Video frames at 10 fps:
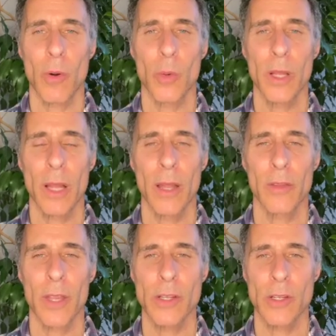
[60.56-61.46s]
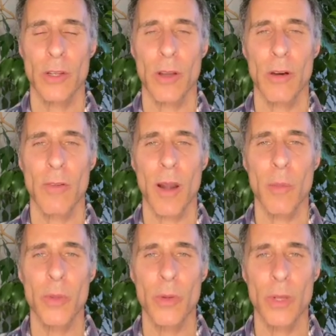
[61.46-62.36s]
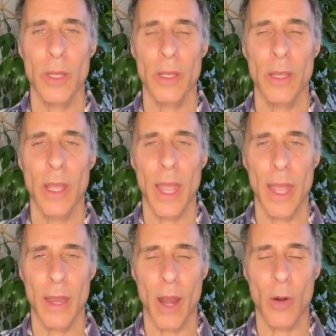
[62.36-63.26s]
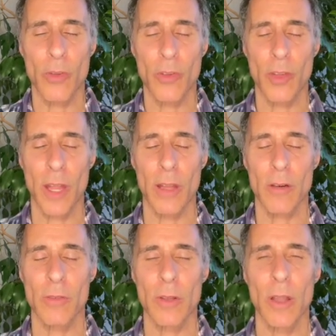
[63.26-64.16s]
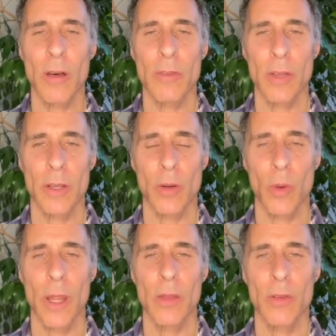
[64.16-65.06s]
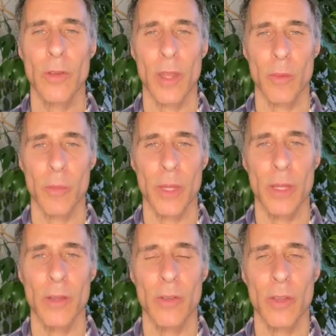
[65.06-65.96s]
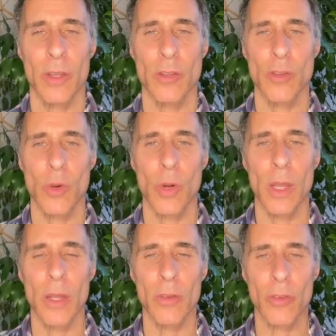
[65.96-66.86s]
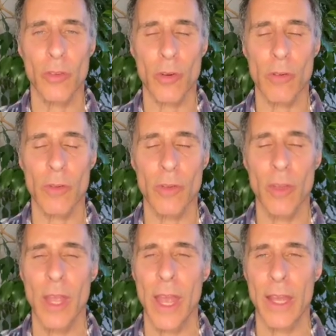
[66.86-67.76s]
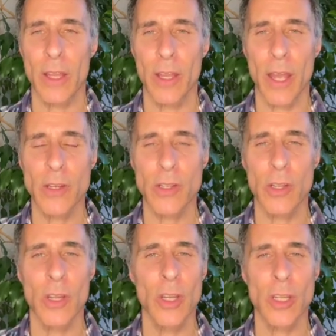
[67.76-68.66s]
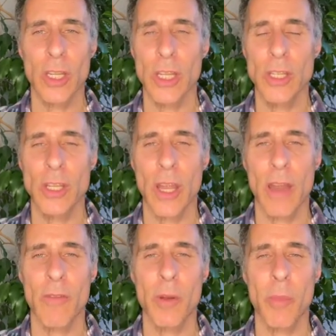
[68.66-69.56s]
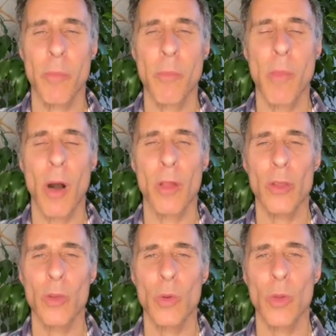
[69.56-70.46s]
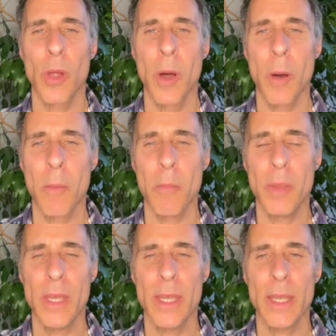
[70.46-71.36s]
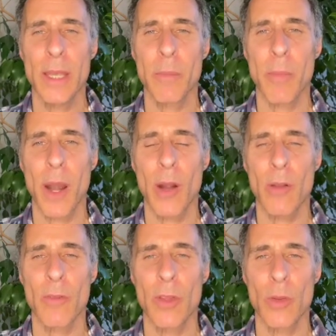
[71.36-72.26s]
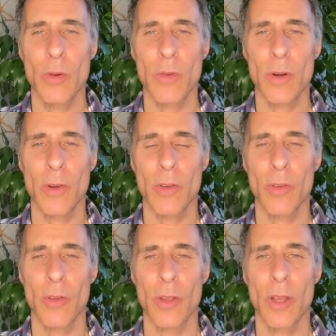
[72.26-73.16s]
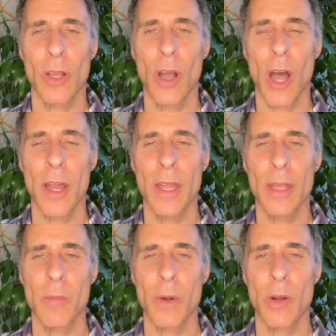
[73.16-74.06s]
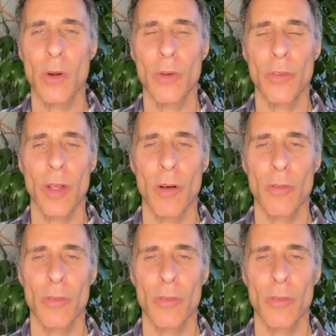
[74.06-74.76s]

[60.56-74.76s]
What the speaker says: realization of our beauty and our state of love and grace and peace and joy and service and connection to each and every molecule, being, part of the universe, God, Him, herself,